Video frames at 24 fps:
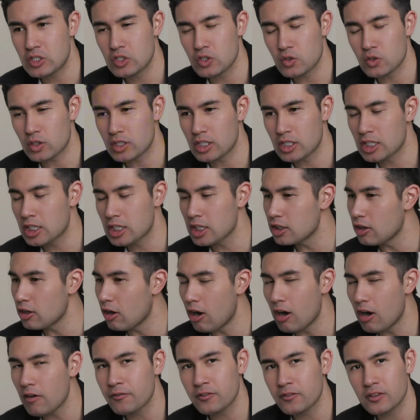to cut
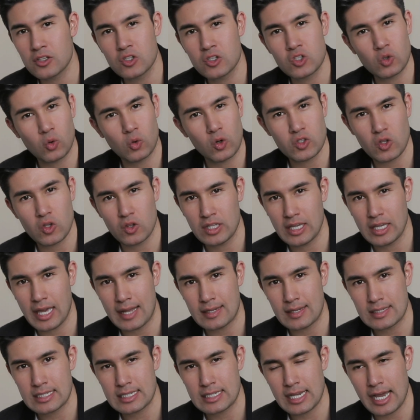off the source on the
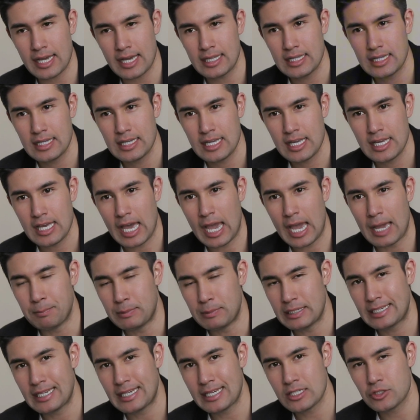outside and
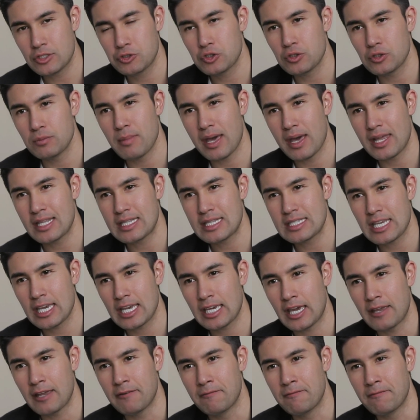begin to meditate
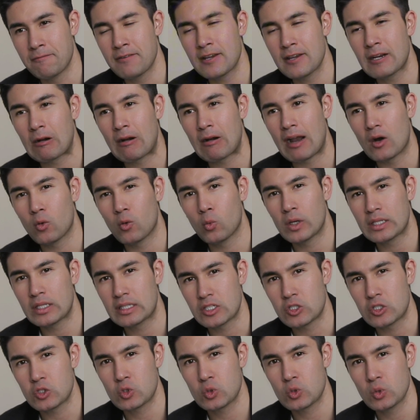and figure out what
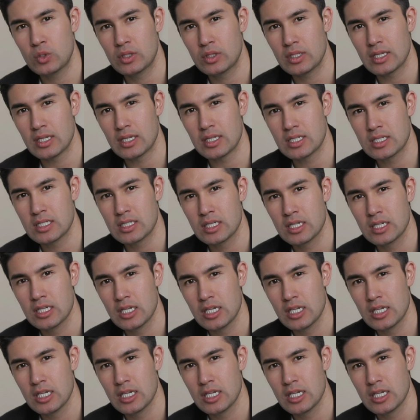this truth is.